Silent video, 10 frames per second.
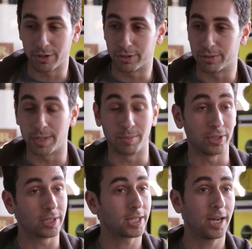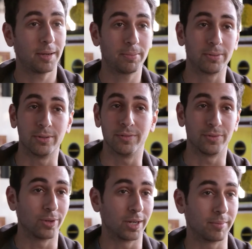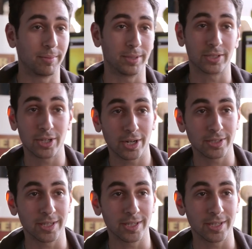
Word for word: I don't know, maybe hook up, or if you want to maybe start